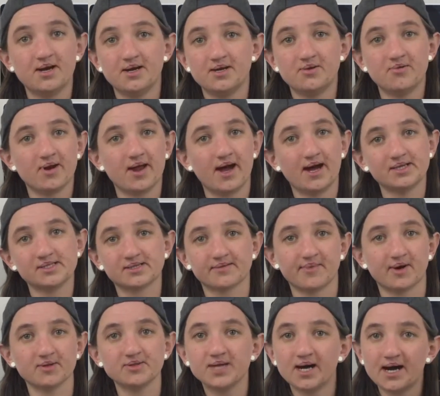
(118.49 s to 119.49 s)
You want to ask
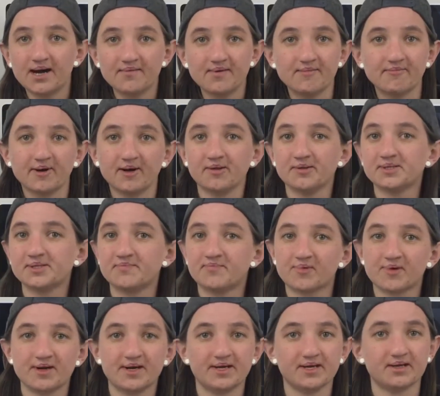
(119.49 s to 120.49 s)
about timing belts,
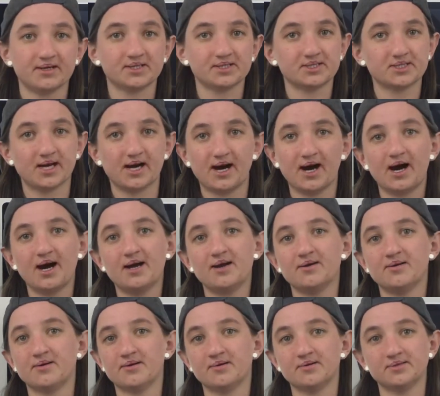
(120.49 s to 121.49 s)
brakes,
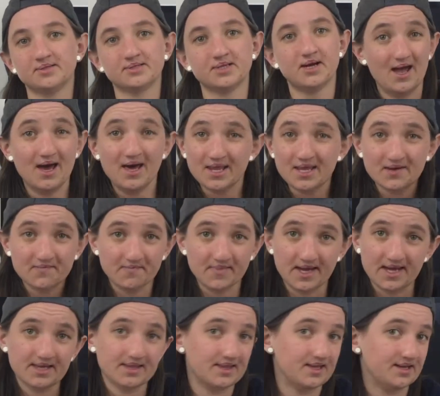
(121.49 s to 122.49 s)
tires, any
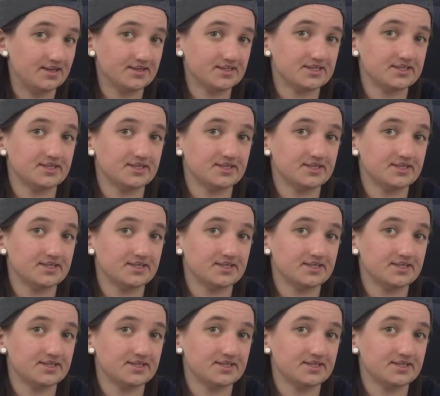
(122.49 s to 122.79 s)
maintenance,